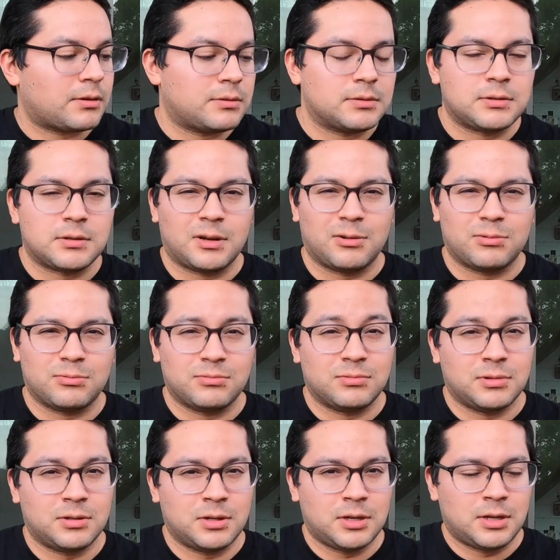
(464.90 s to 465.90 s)
So
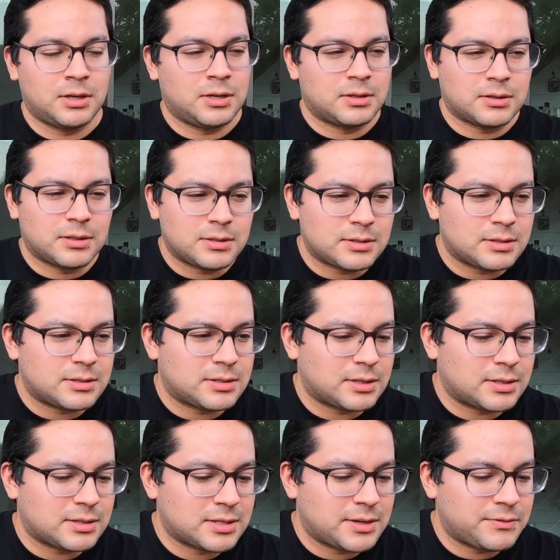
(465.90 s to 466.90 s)

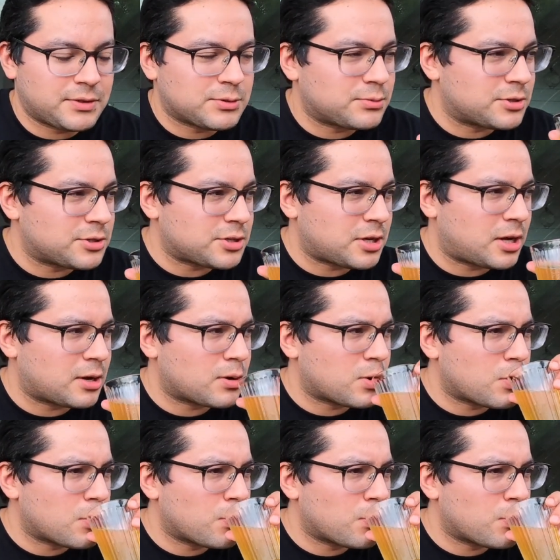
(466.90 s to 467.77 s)
let's give this one a shot.